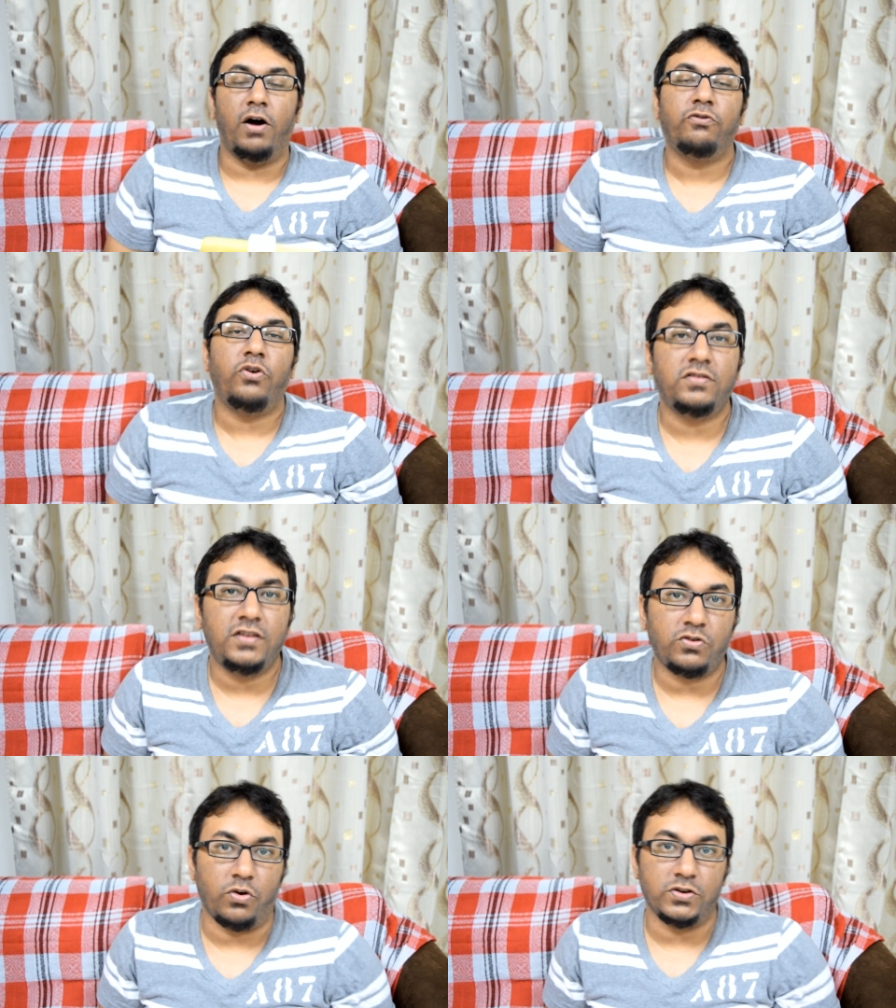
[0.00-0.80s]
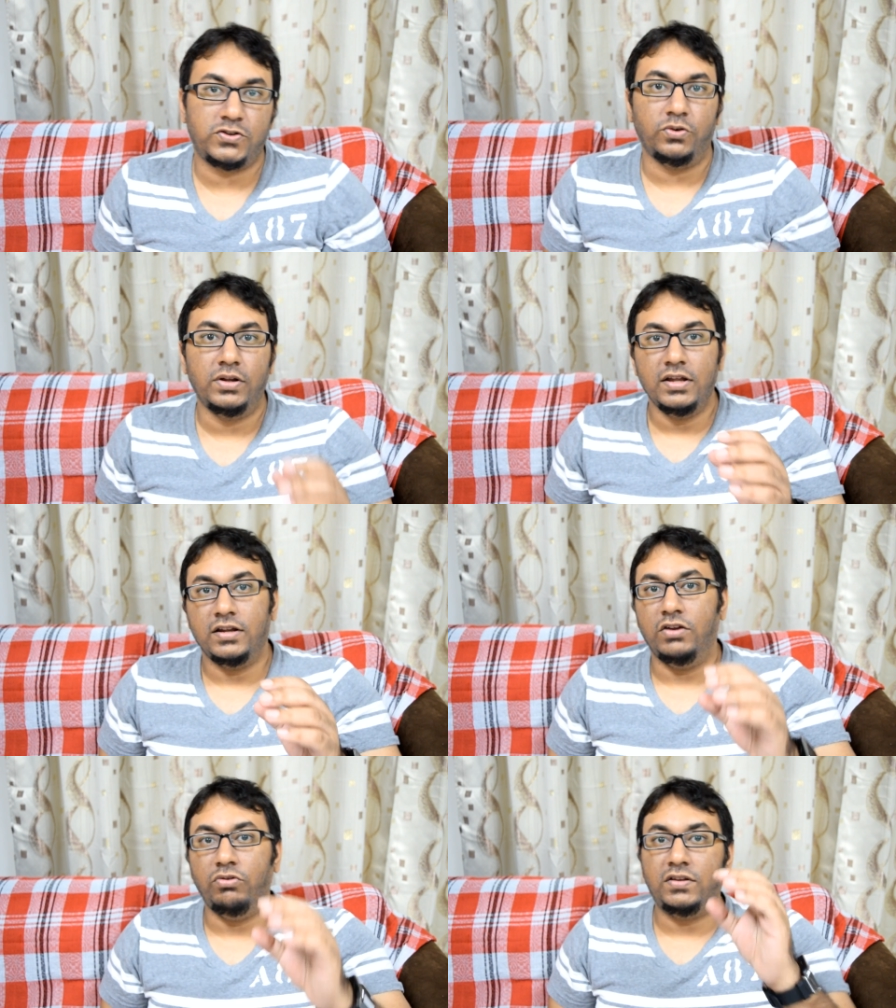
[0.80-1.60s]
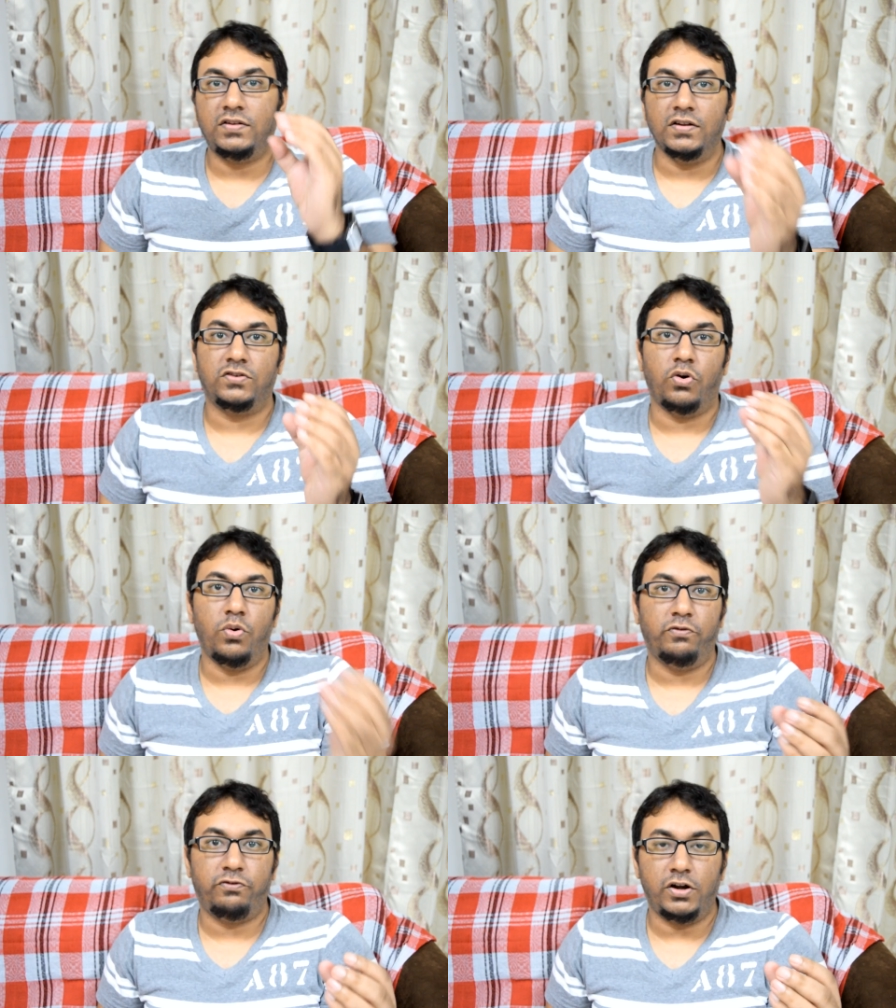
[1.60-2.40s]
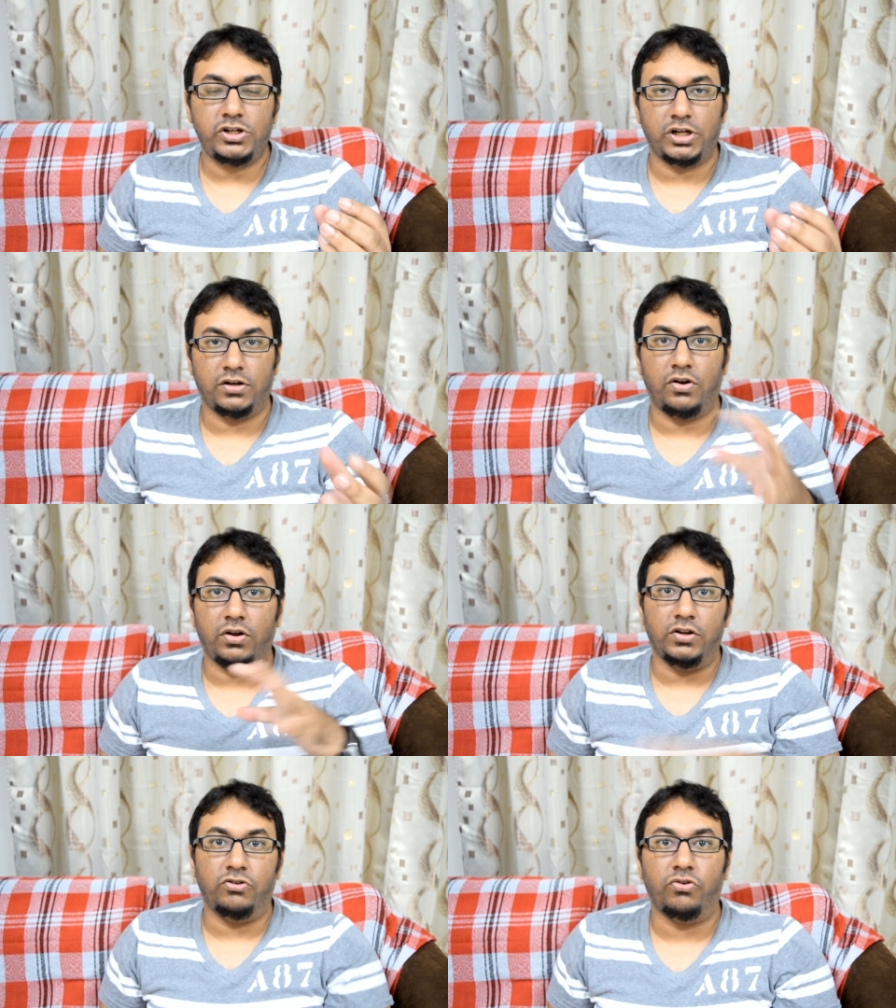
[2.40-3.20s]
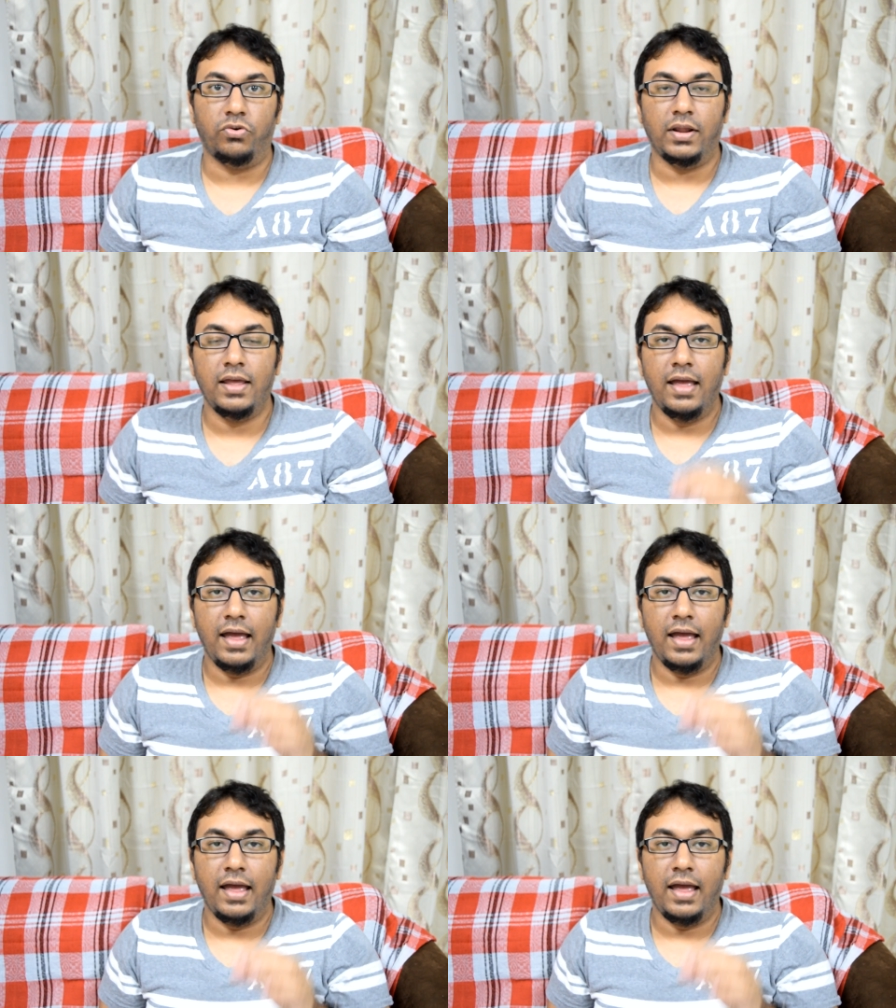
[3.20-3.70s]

Of course, there's also the return to home function on the drone.